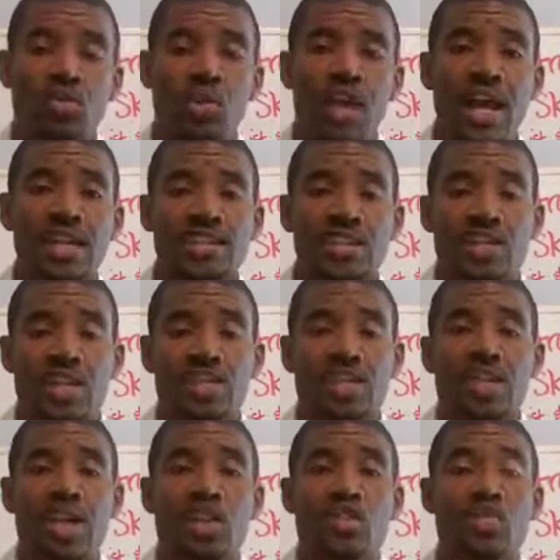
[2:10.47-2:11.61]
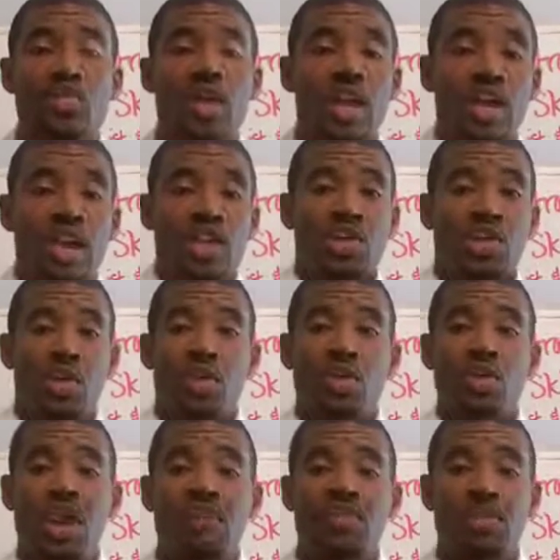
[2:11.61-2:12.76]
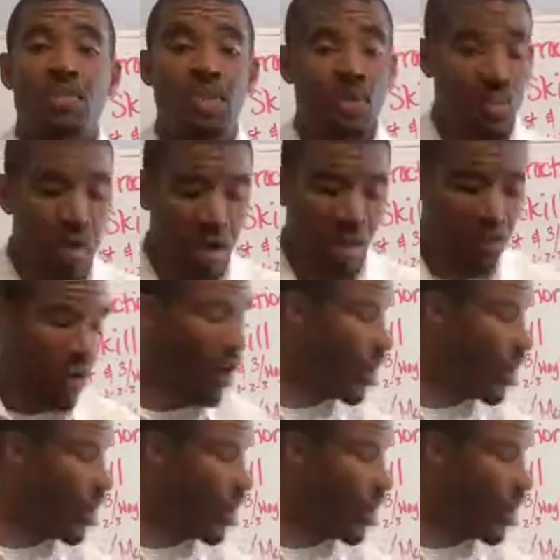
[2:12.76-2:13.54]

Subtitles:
we're not suggesting that you have to be a part of